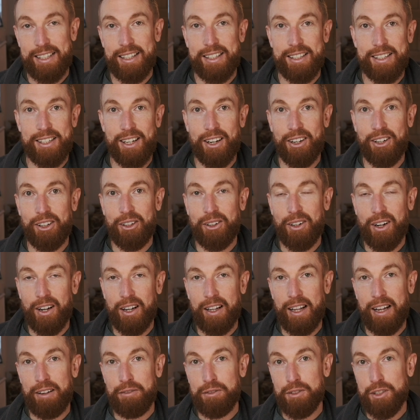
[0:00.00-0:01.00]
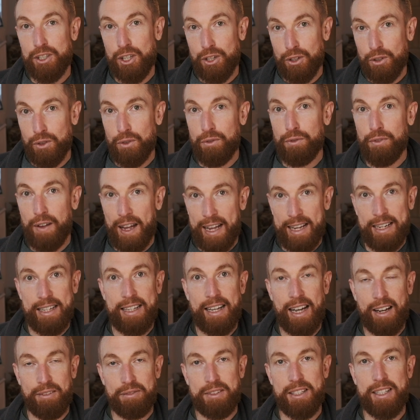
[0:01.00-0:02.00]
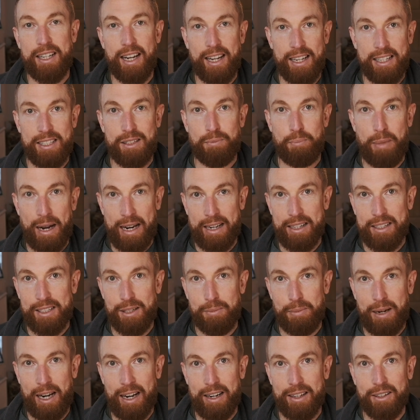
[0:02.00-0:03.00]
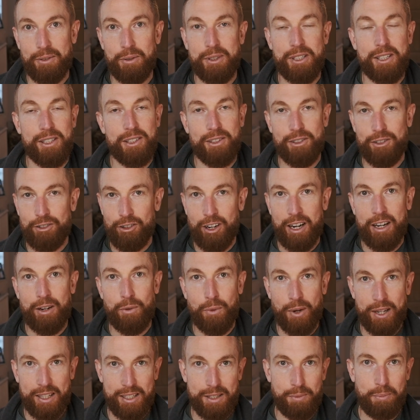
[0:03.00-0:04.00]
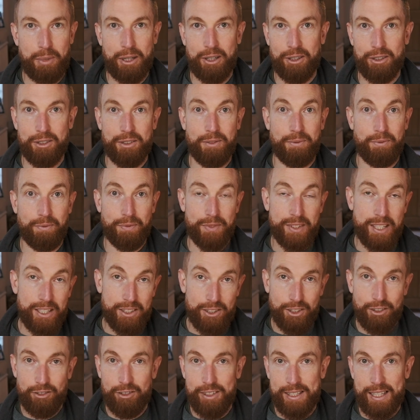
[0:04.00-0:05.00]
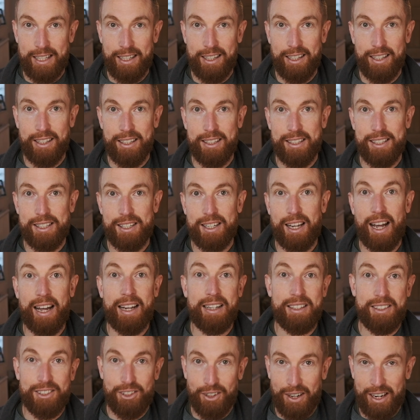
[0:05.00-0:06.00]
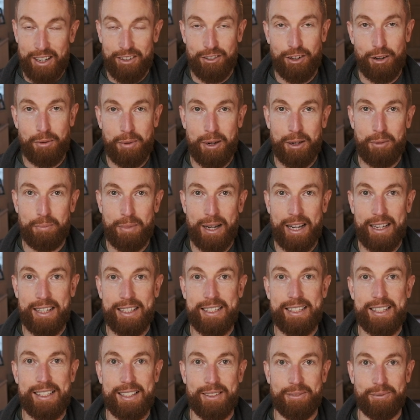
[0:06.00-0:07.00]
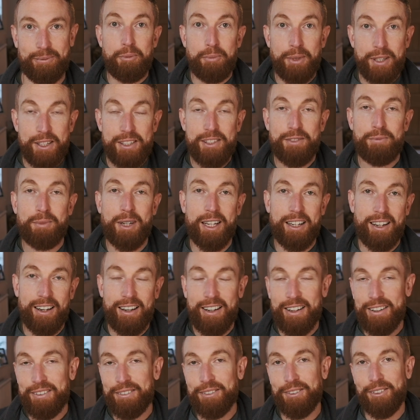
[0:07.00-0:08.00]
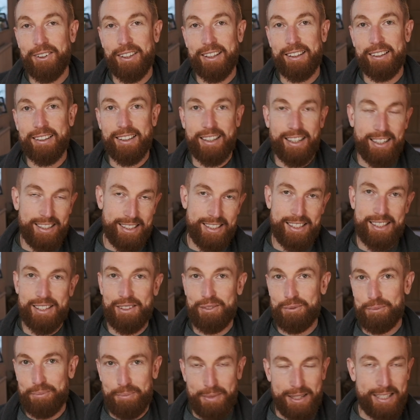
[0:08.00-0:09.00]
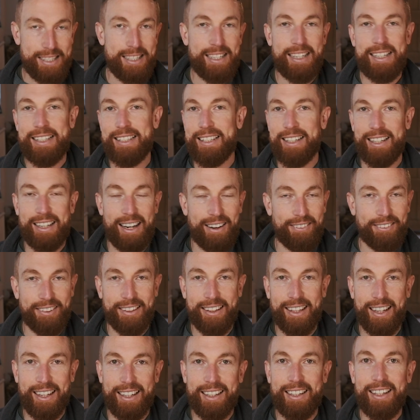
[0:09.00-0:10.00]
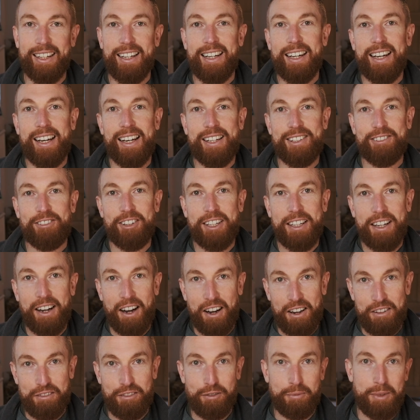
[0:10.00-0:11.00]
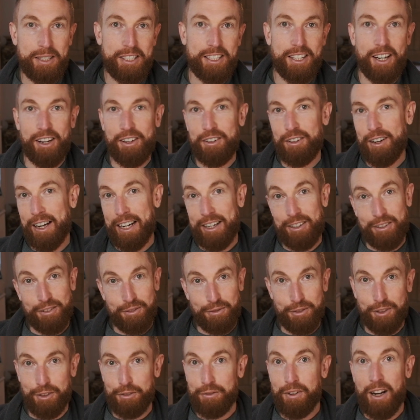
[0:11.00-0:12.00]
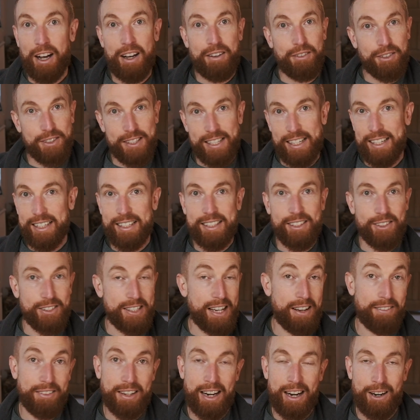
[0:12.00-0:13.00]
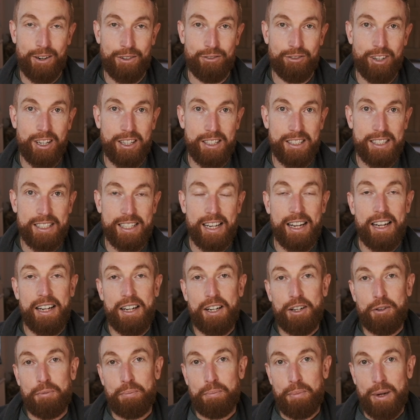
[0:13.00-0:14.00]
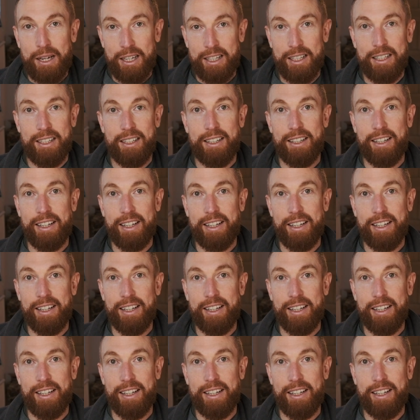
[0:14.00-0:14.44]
So I'll have 2 fairly hefty days back to back, which is a great way to build tissue resilience and your aerobic base. Because of my life with kids and business and everything, it's really hard for me to go out for 5 or 6 or 7 hour runs, but